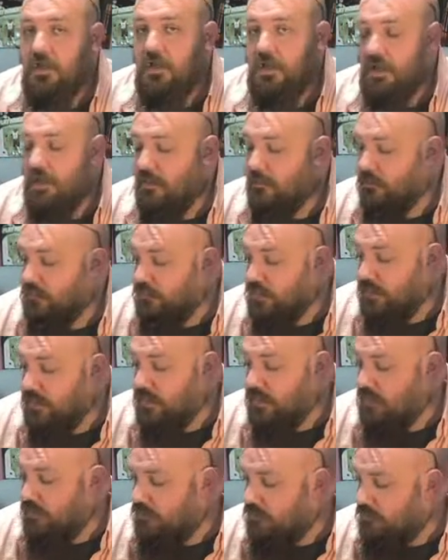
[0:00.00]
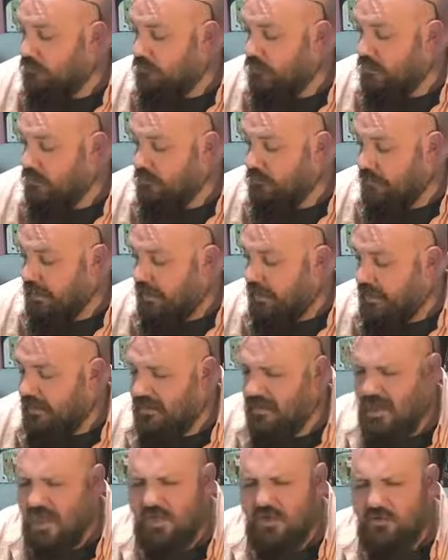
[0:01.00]
Really, really bad.
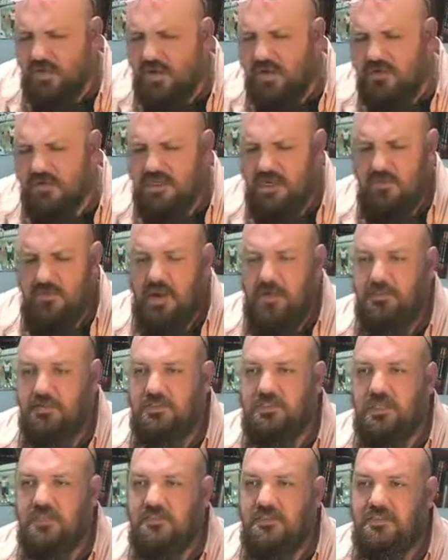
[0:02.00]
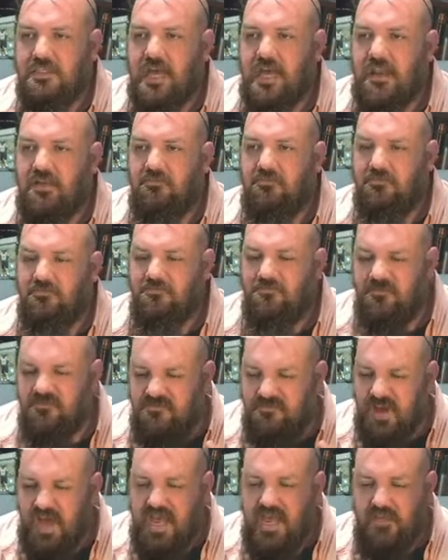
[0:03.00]
And Grendel's going to represent this kind of
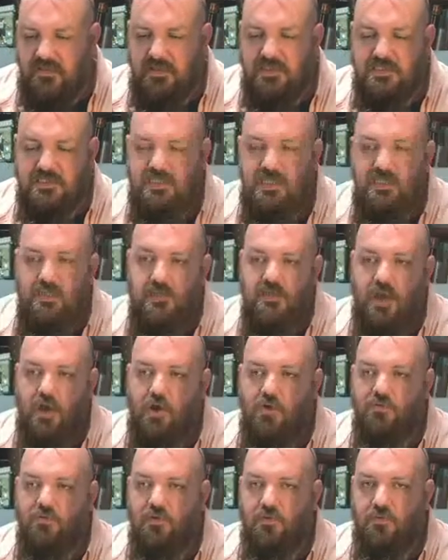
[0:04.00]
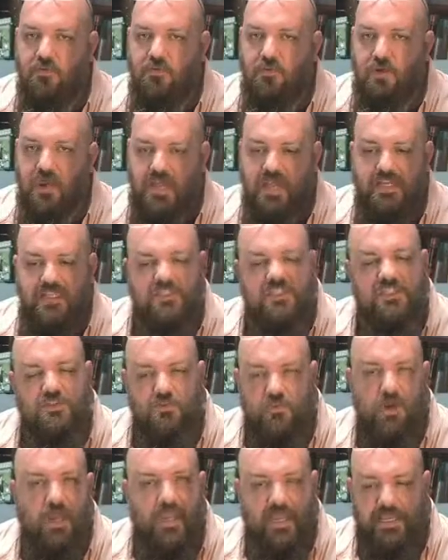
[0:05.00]
violence over rage. He's
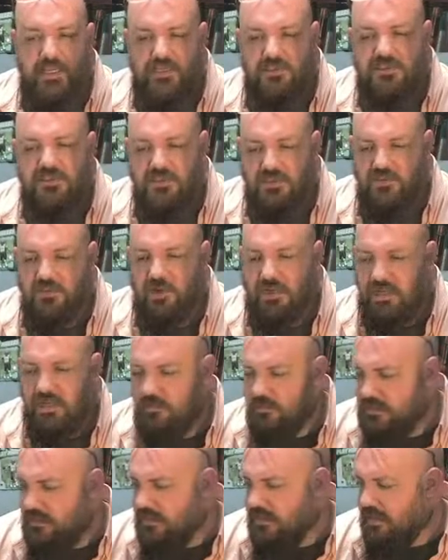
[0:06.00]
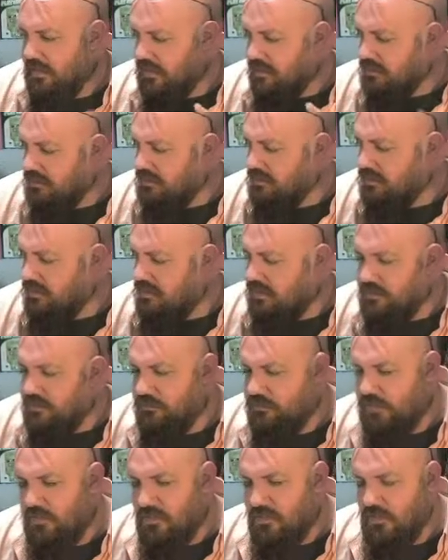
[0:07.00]
rage is what he really is. He's
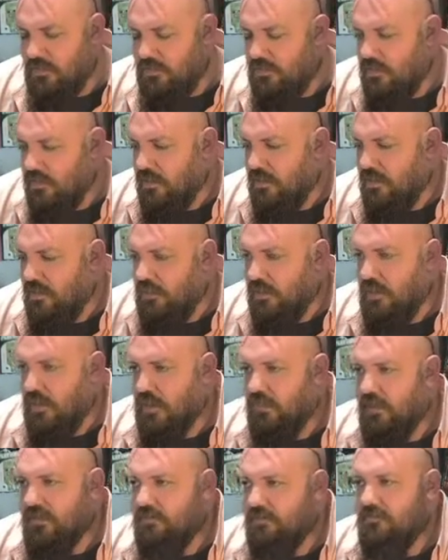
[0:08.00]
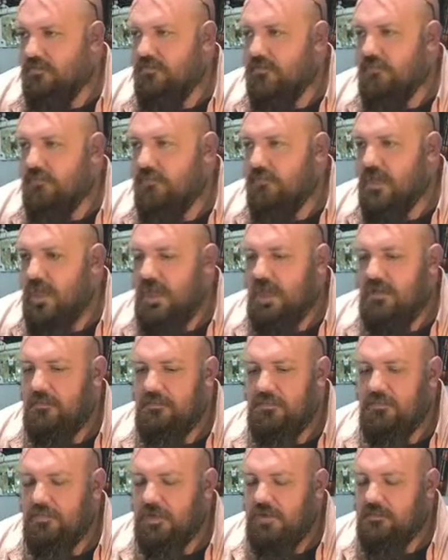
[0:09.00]
pure, it's not
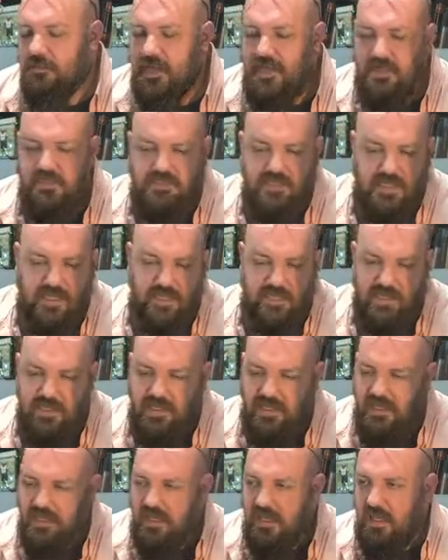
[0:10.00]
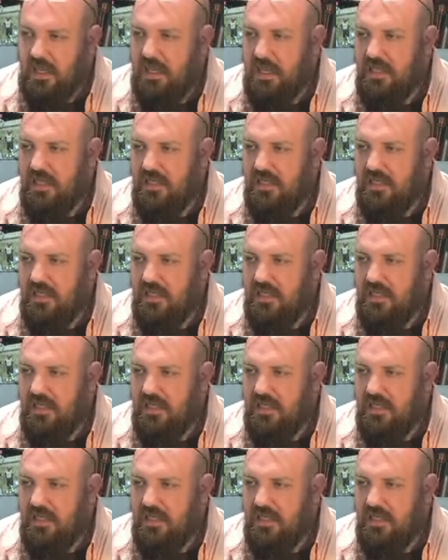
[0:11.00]
premeditated, like